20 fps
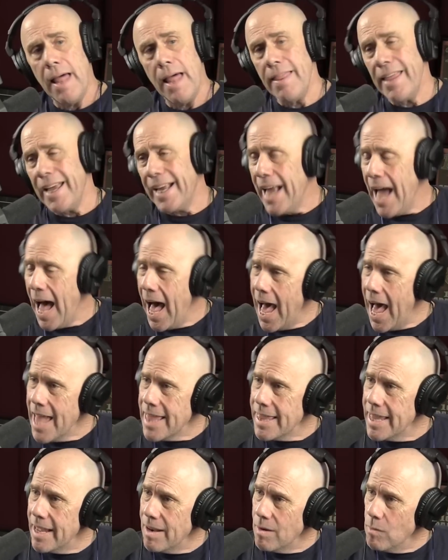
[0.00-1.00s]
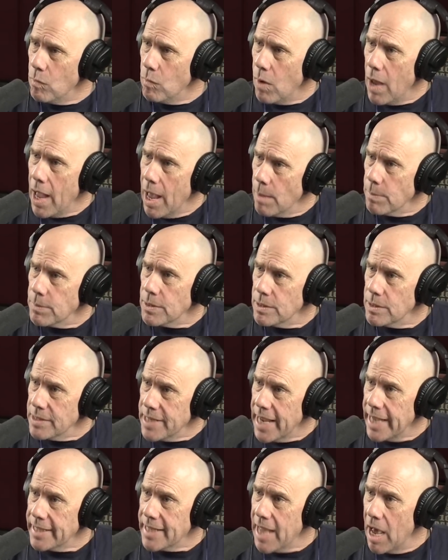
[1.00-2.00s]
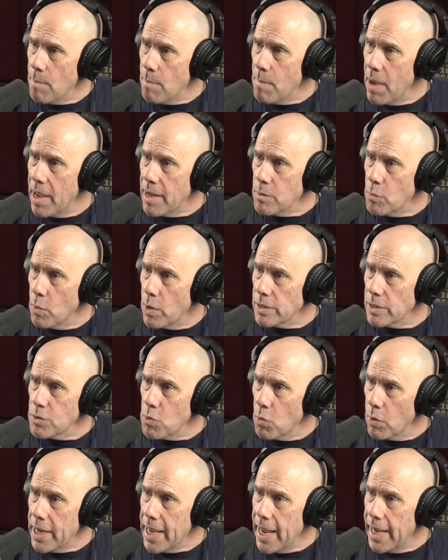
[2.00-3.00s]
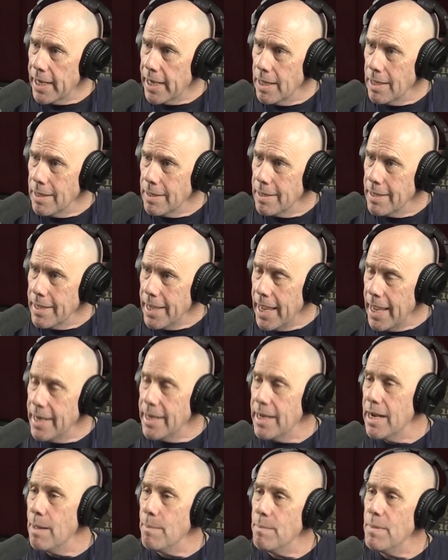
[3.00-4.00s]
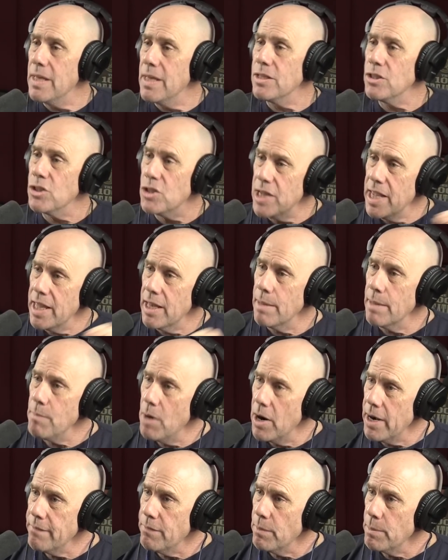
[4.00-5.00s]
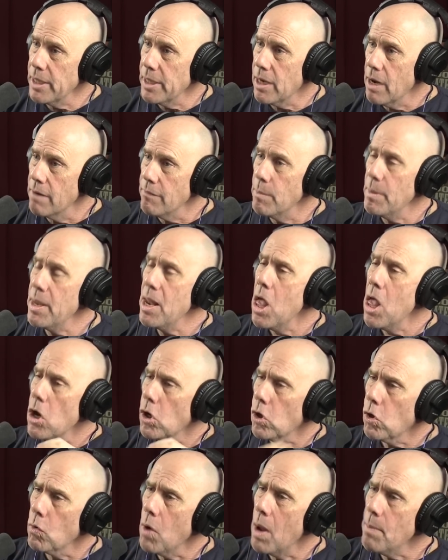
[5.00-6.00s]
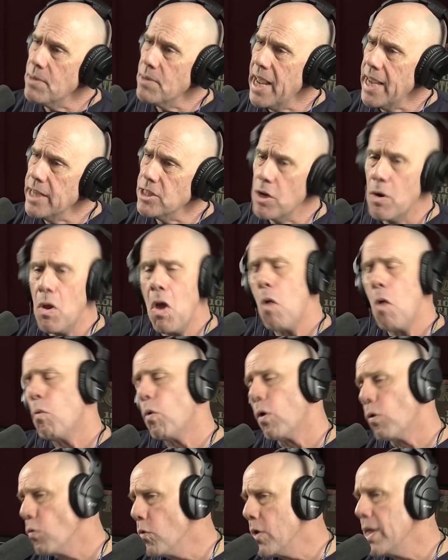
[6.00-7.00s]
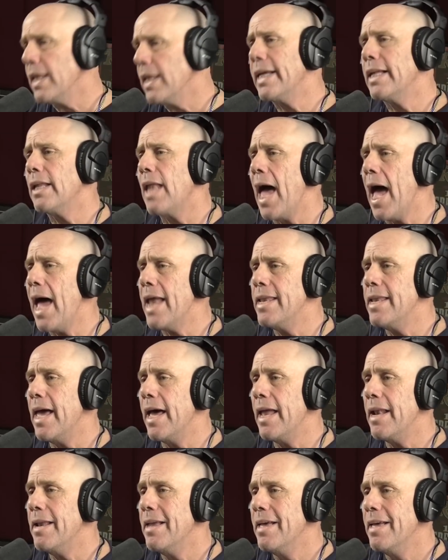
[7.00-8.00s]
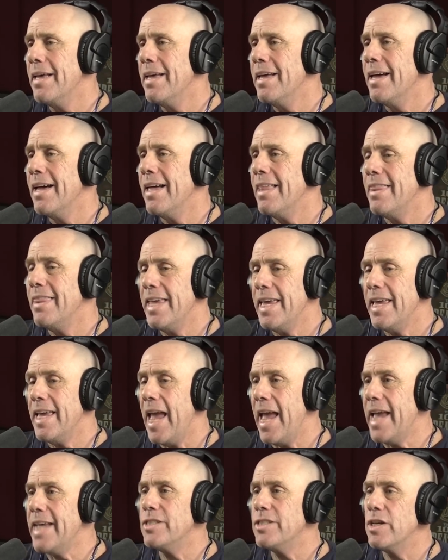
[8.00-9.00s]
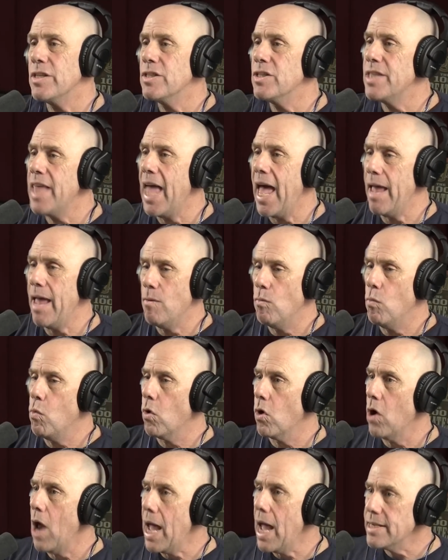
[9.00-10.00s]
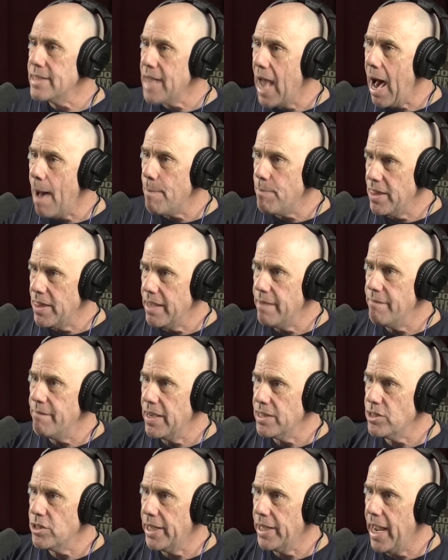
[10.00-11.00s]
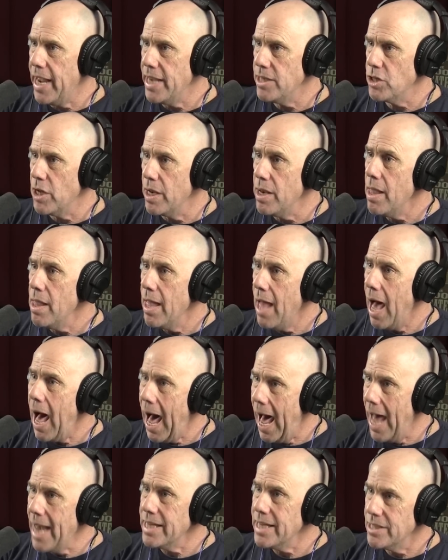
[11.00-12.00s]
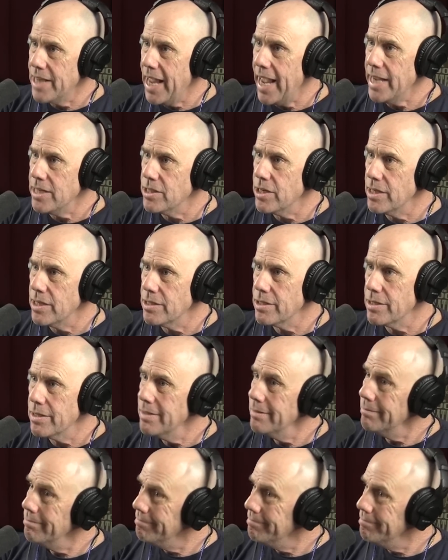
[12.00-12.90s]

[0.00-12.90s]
the guy that helped take down Manuel Noriega ended up stealing money from the government, corrupt agent. We're really glad that the agents that were on top of the investigation, honest agents,